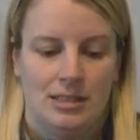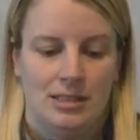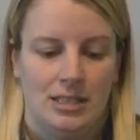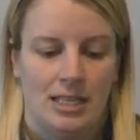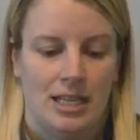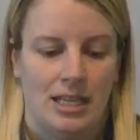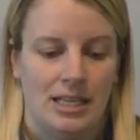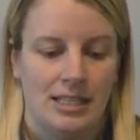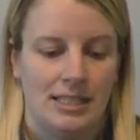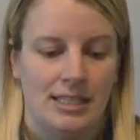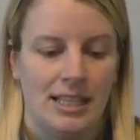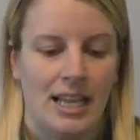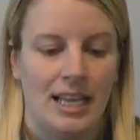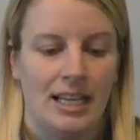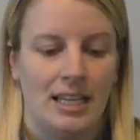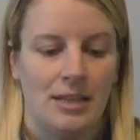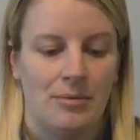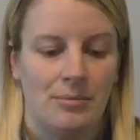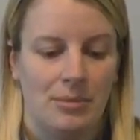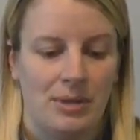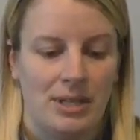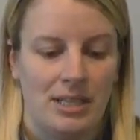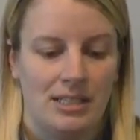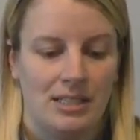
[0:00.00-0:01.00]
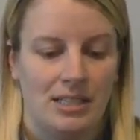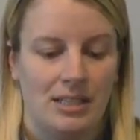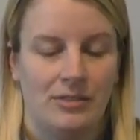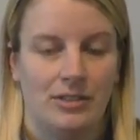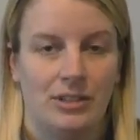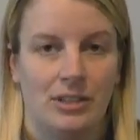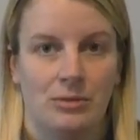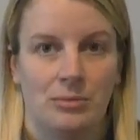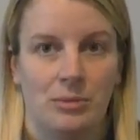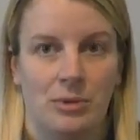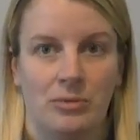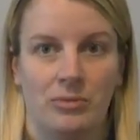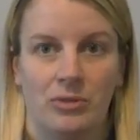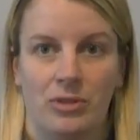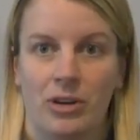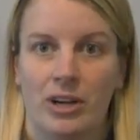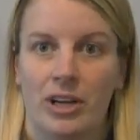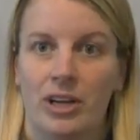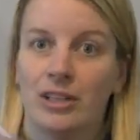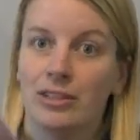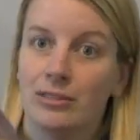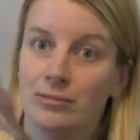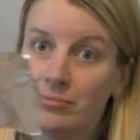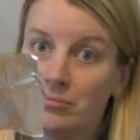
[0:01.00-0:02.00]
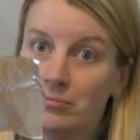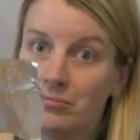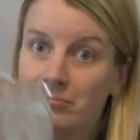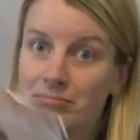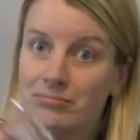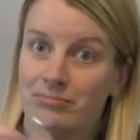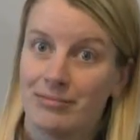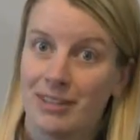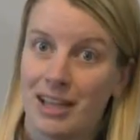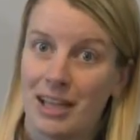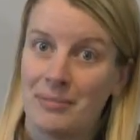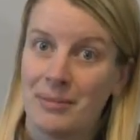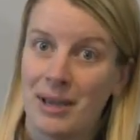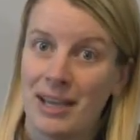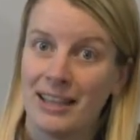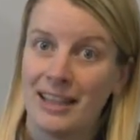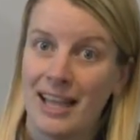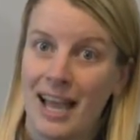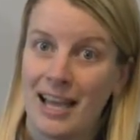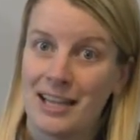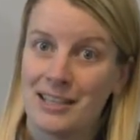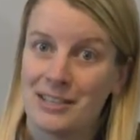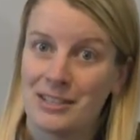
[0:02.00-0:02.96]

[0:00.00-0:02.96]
Take a second piece of aluminum foil and make that